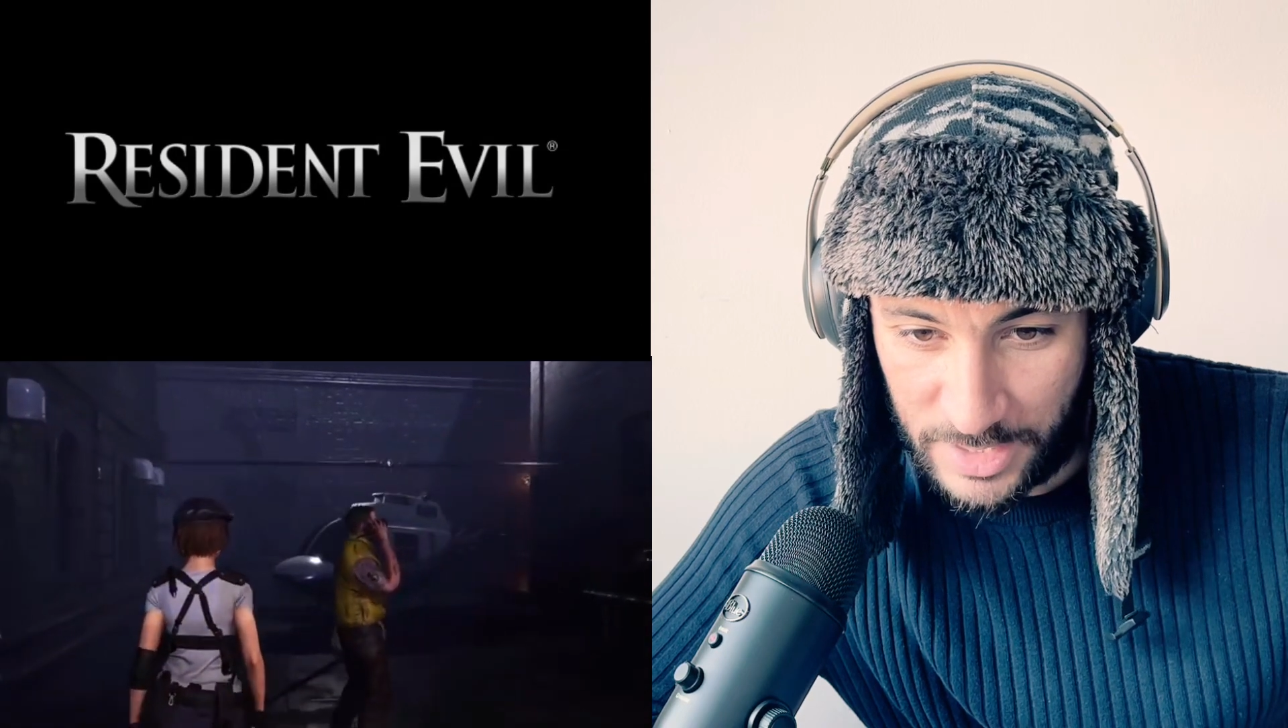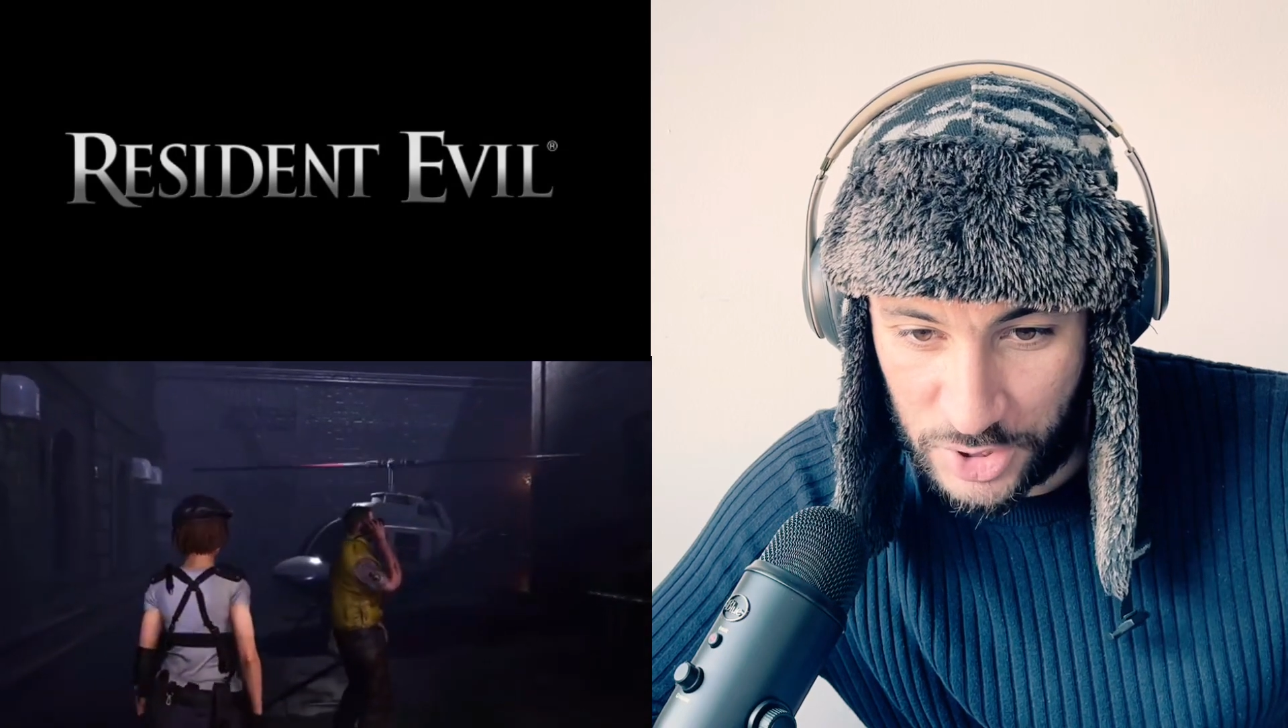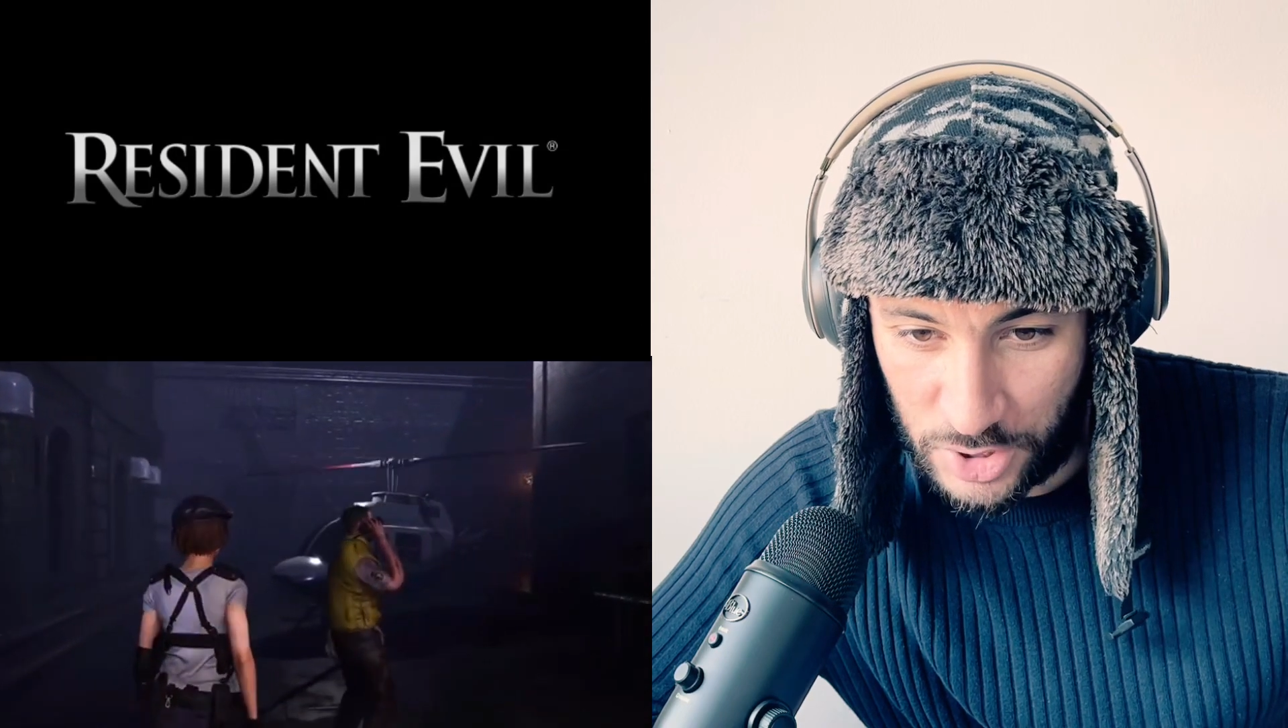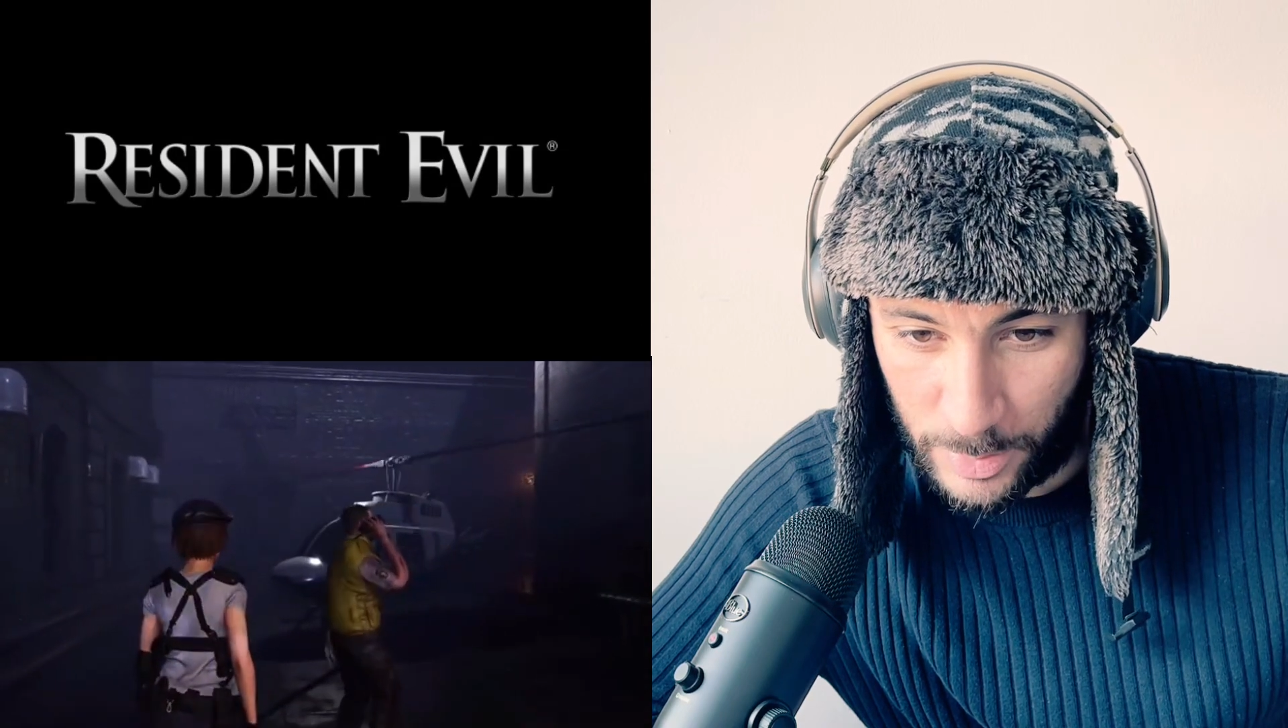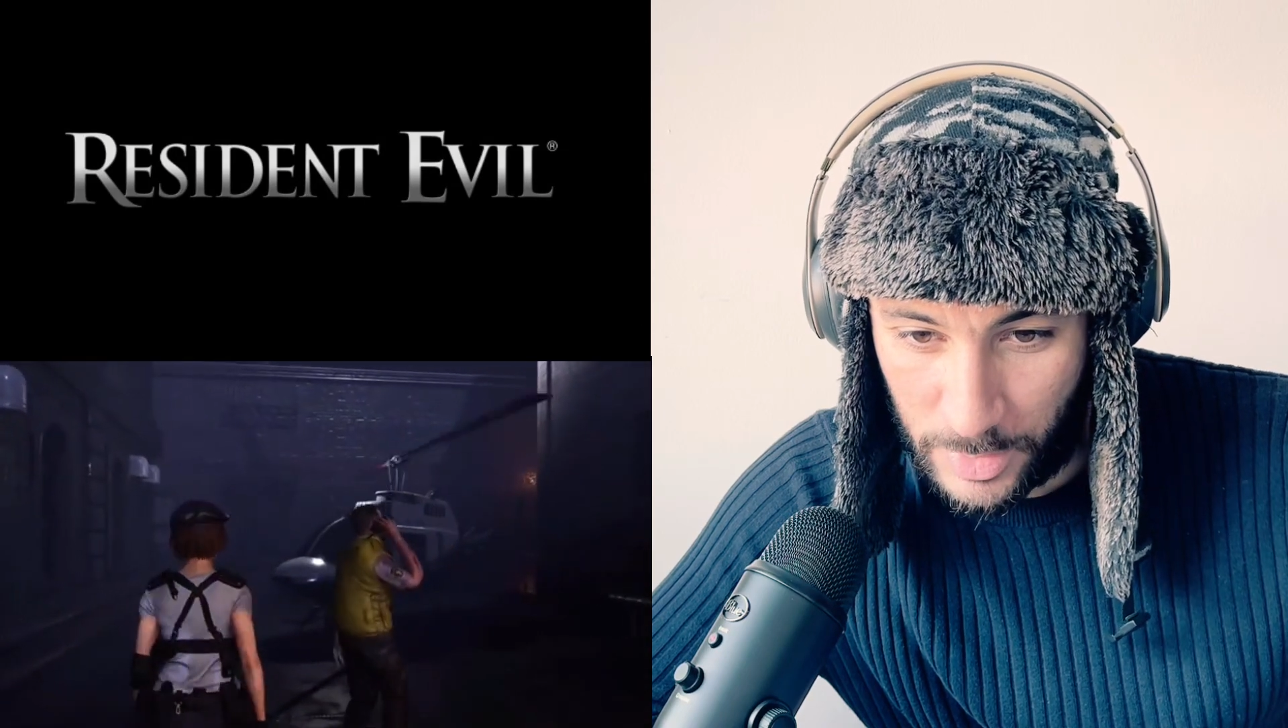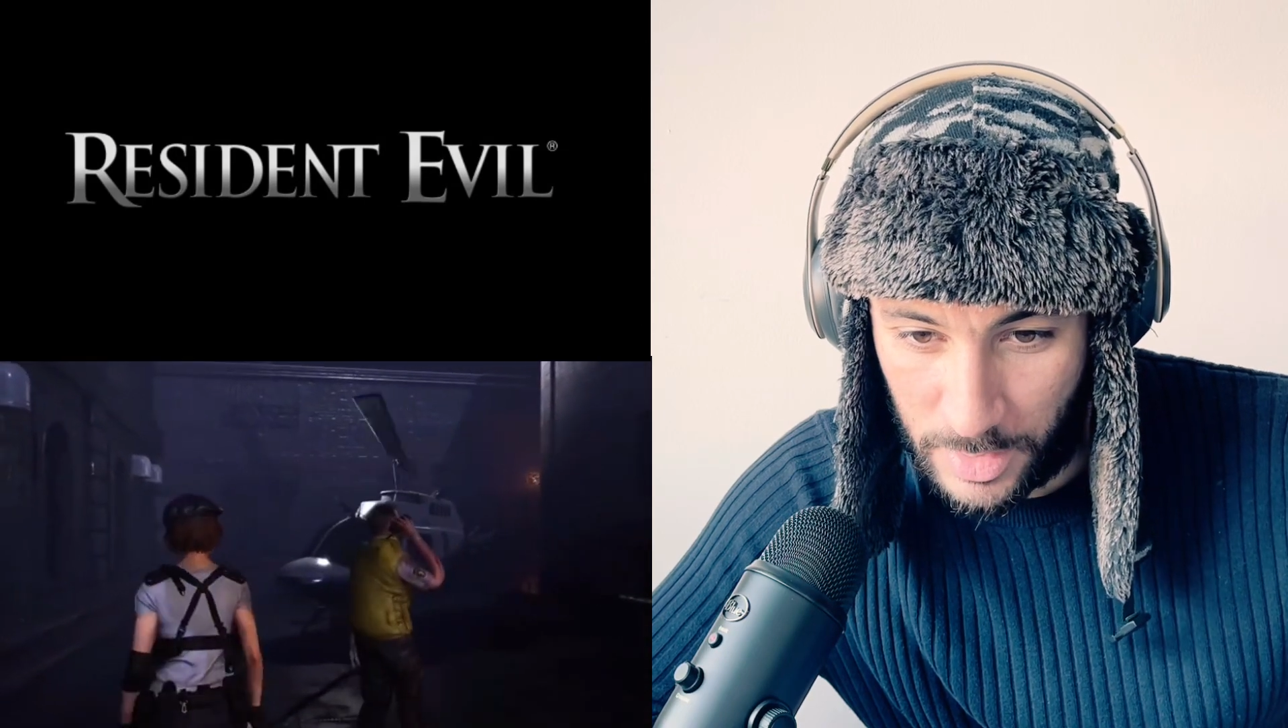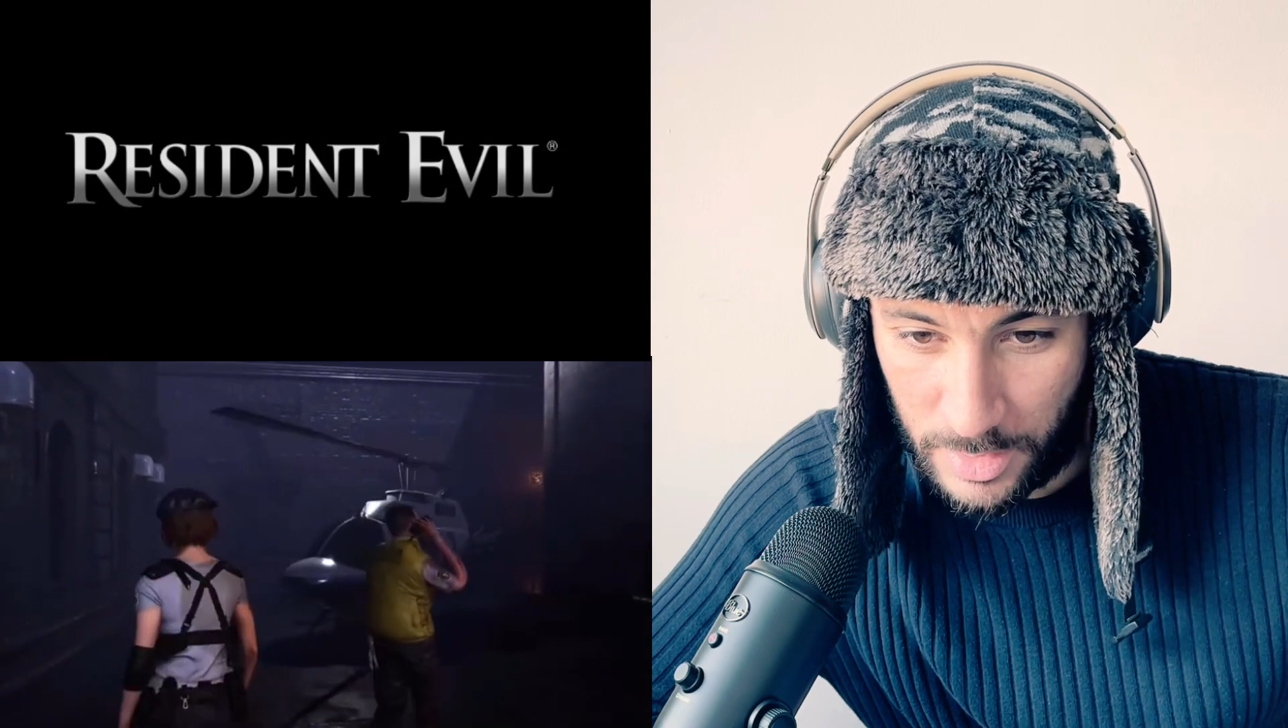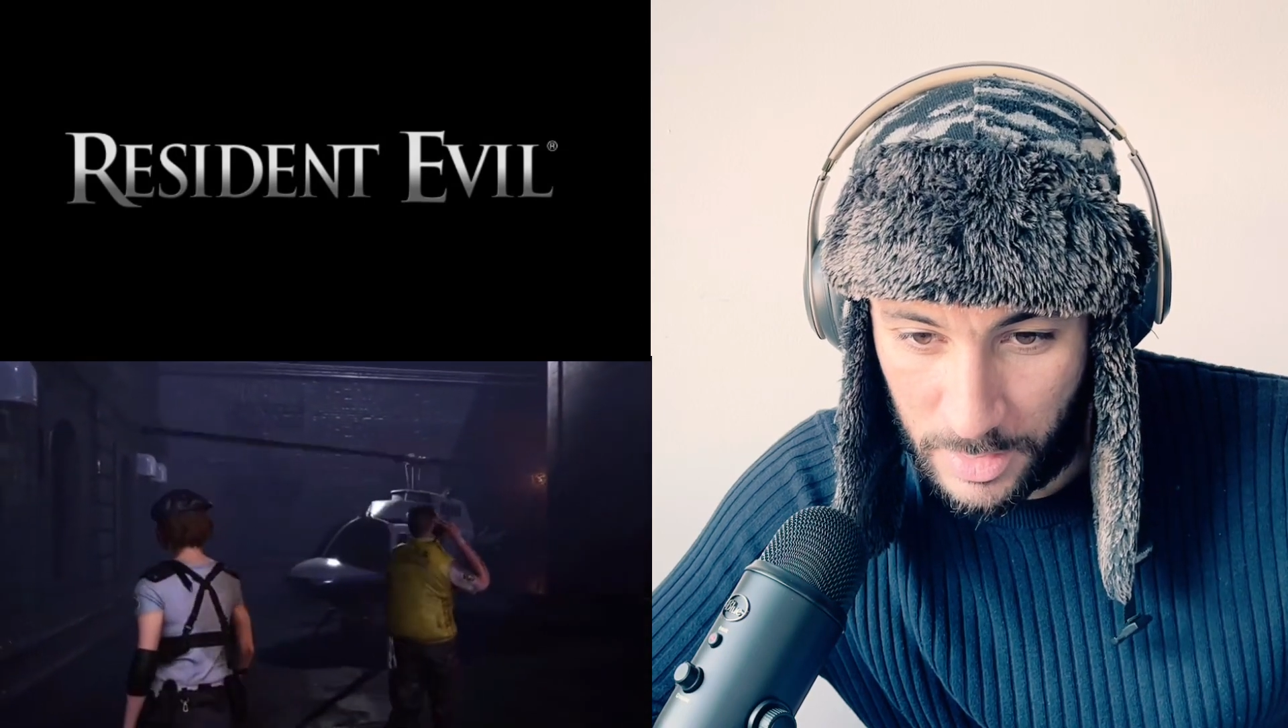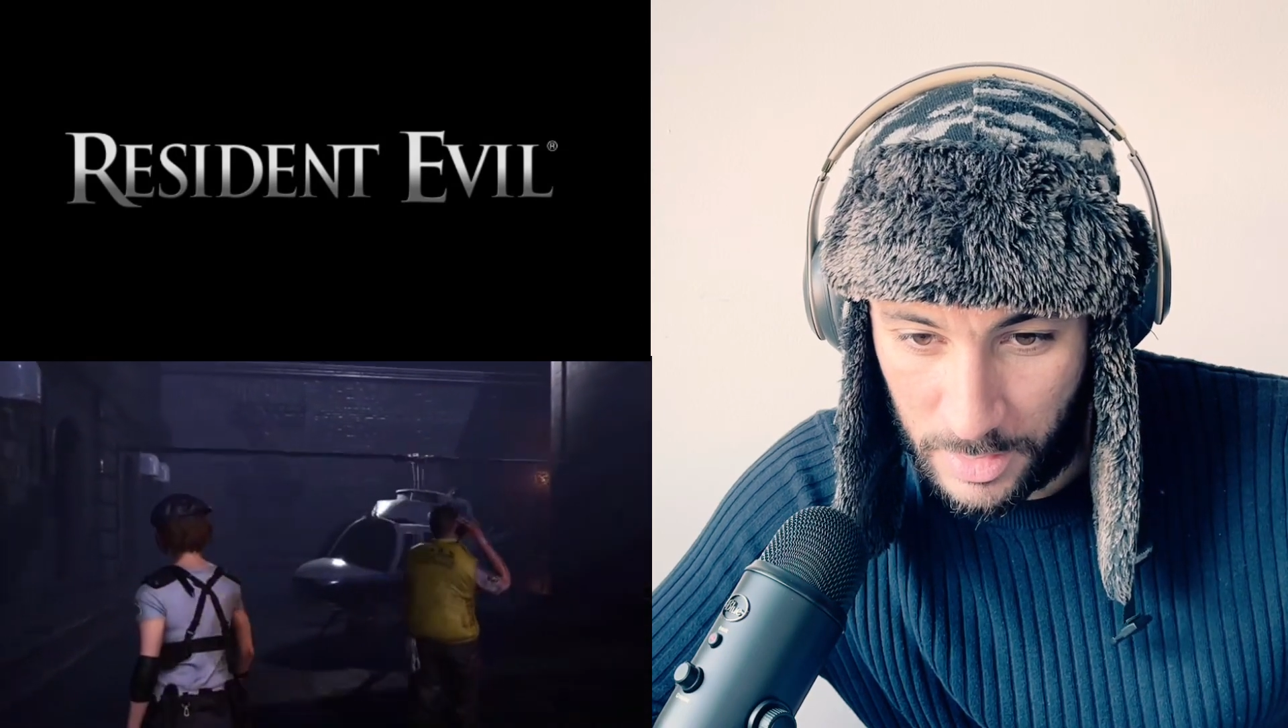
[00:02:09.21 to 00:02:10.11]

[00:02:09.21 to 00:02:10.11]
the chopper.